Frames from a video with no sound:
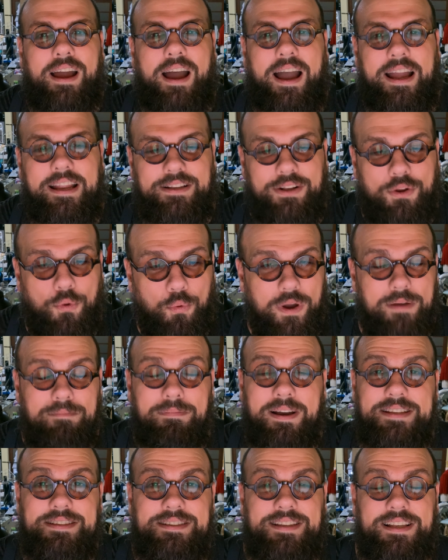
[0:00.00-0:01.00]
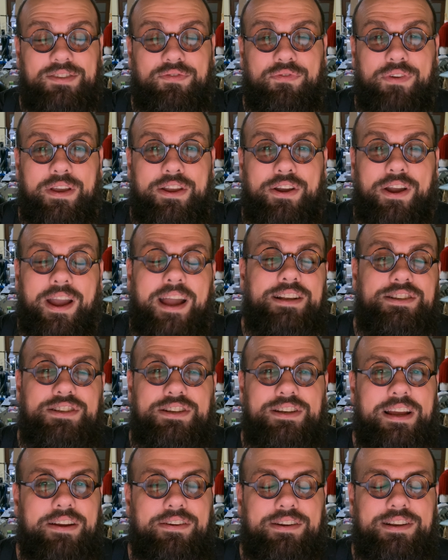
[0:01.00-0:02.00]
I quit my six-figure
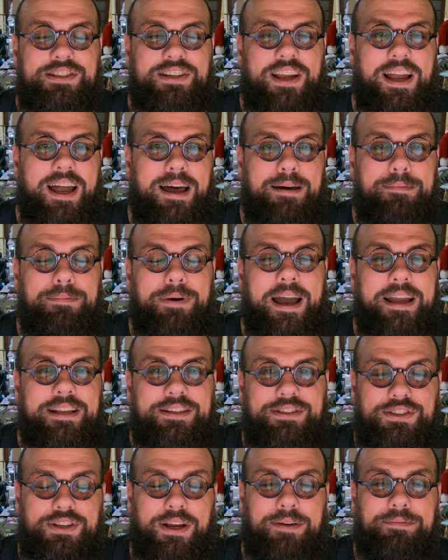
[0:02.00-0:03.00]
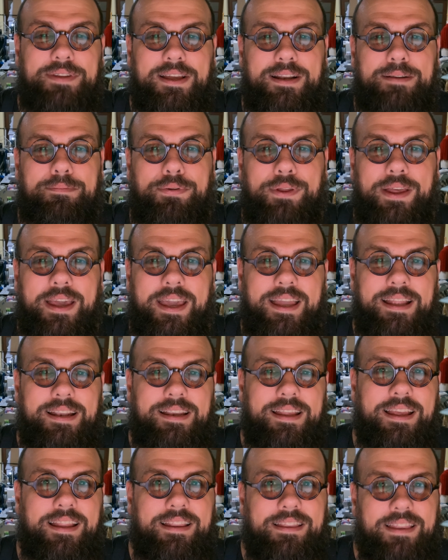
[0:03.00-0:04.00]
engineering job, I jumped on a plane
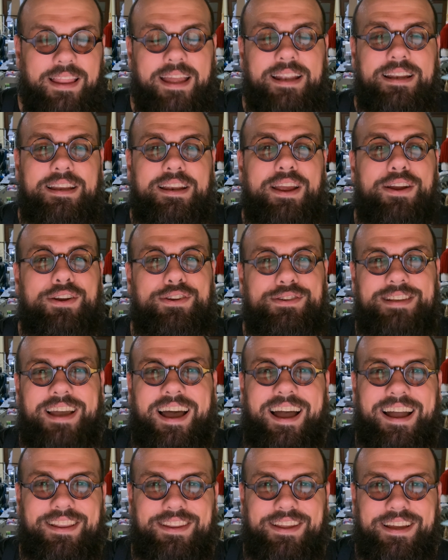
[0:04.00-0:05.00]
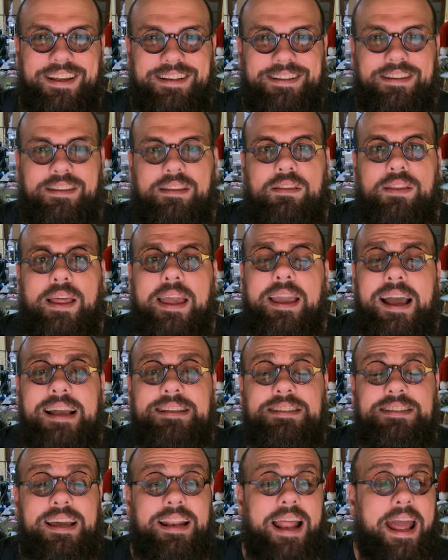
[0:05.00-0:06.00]
and landed here in Thailand. Like I
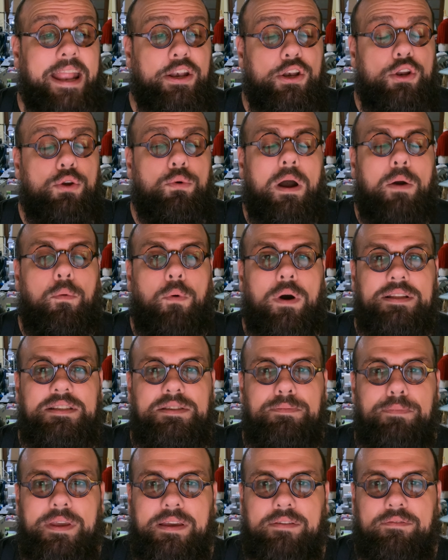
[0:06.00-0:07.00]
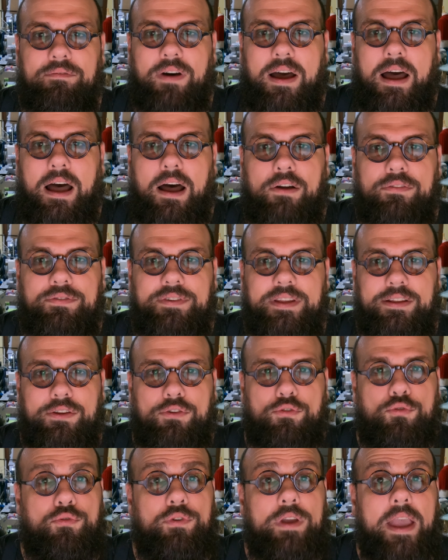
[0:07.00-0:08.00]
said, I knew I wanted to be involved in
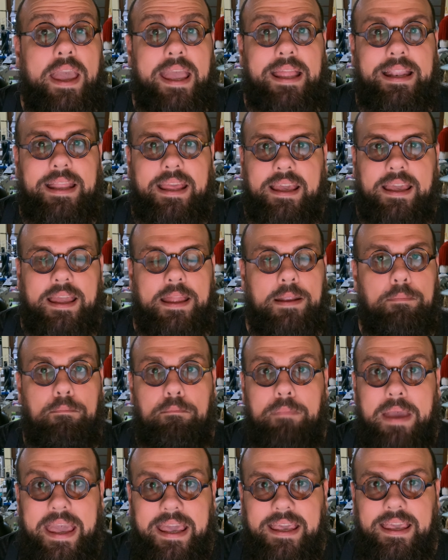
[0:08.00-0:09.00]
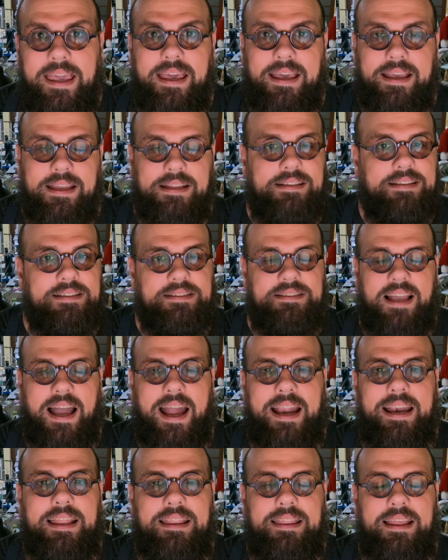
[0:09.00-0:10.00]
creating, in making, in
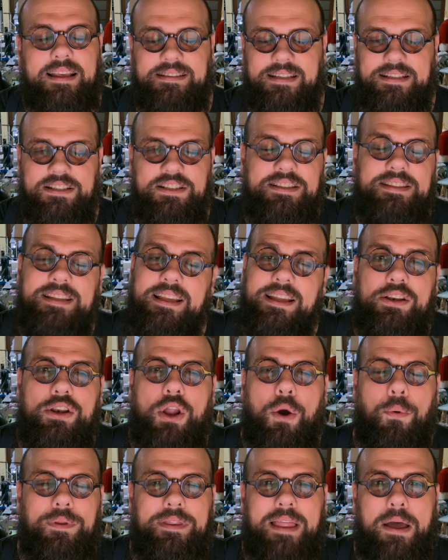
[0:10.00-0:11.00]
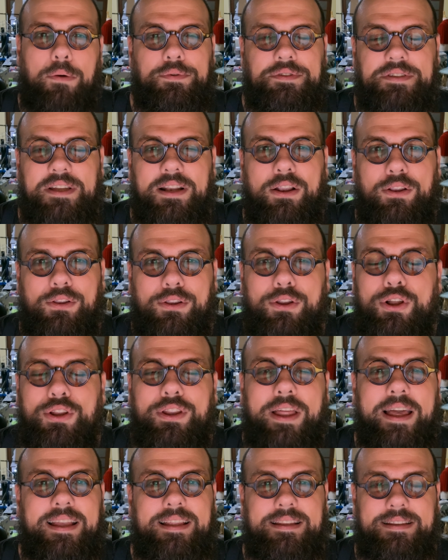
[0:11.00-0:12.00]
designing things. I just didn't know what that was gonna look
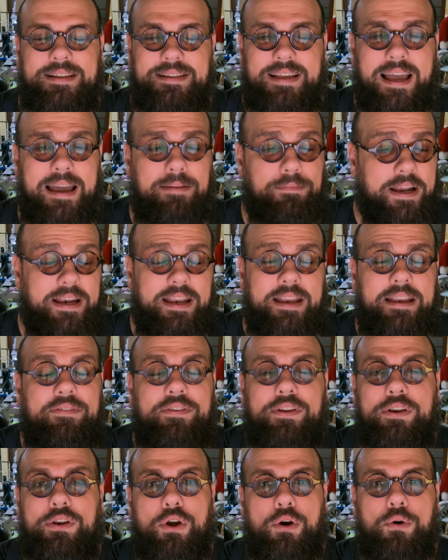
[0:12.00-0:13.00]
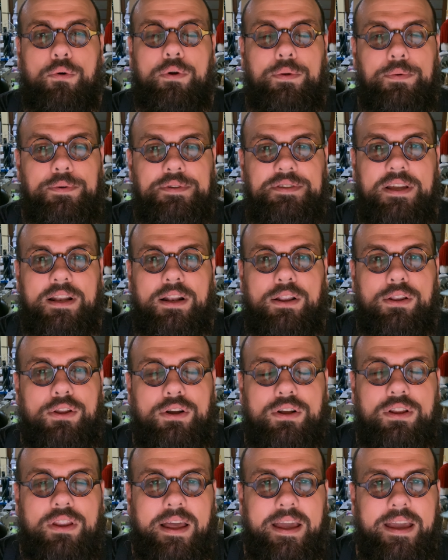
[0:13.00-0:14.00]
like at the time. I didn't even know what it was gonna
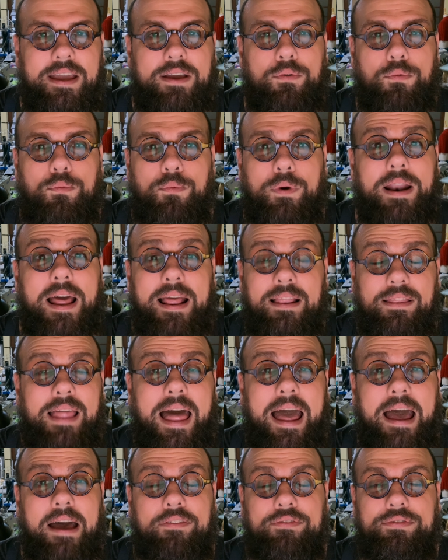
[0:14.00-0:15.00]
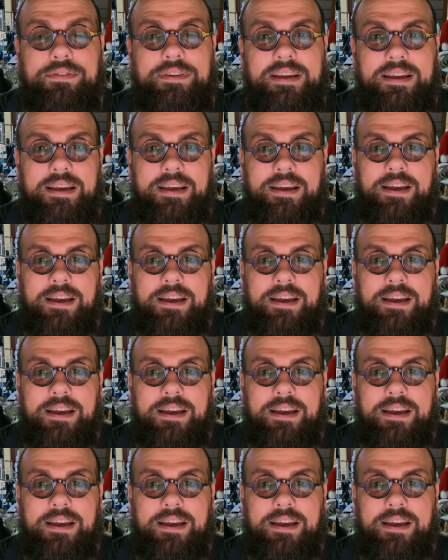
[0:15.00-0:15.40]
look like when I left.